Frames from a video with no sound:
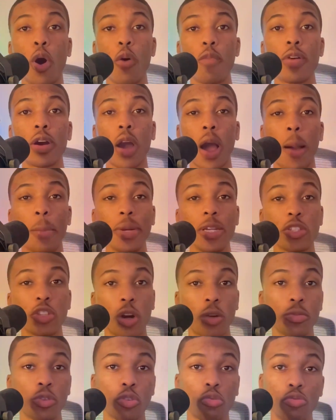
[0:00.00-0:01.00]
overcome these
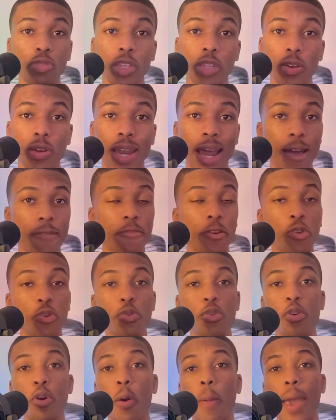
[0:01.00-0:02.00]
obstacles in your life, and
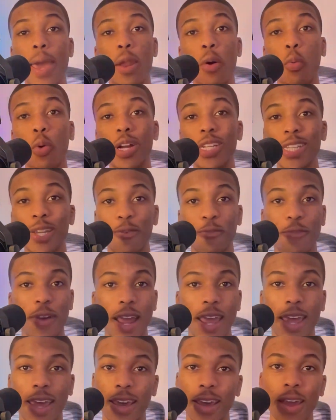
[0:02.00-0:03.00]
you can go ahead and watch it
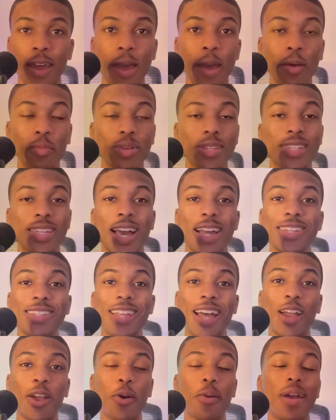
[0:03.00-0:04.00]
right here. Besides
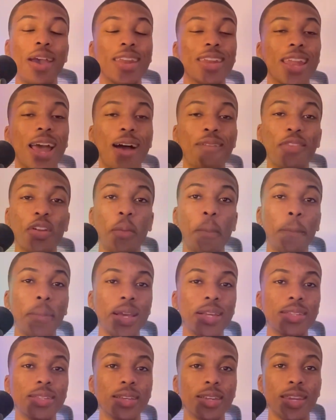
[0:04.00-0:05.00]
that, go ahead and have an
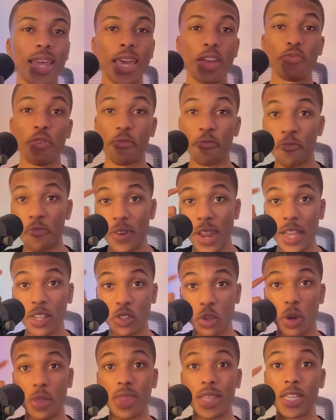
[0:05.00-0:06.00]
amazing day.
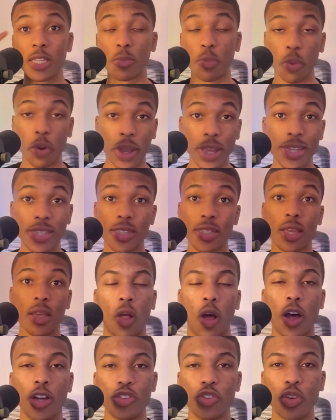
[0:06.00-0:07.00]
Reflect on these points.
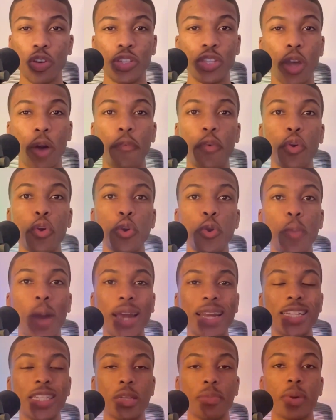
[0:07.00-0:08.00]
Ask yourself, who do I
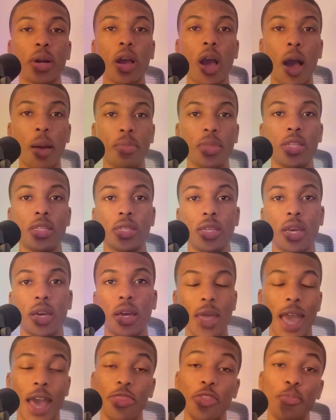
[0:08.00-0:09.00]
need to become this year?
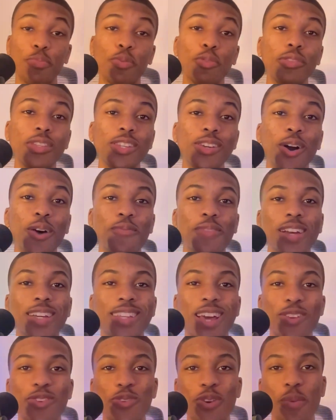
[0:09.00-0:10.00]
And the beauty of it is
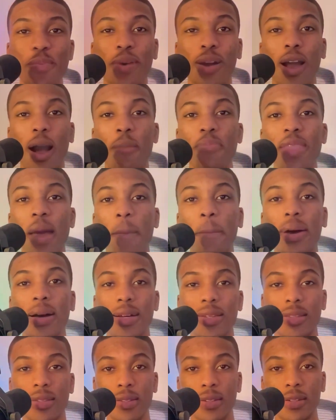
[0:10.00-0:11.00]
that you can become that
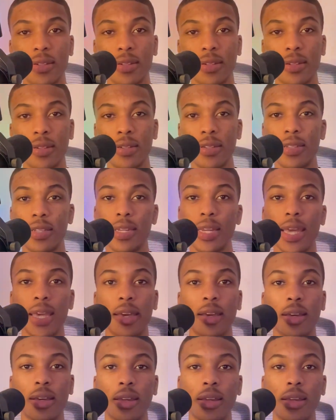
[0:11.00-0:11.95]
person today.